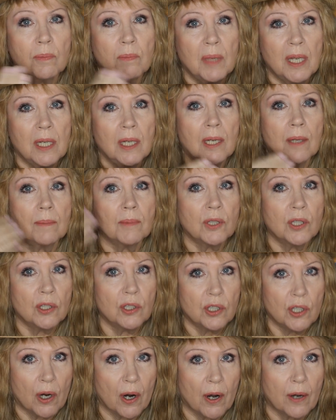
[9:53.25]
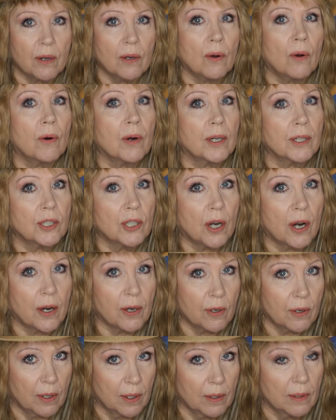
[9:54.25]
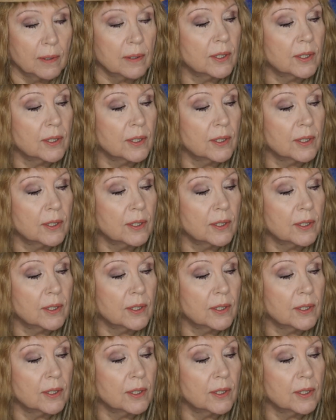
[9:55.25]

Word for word: medium to dark or dark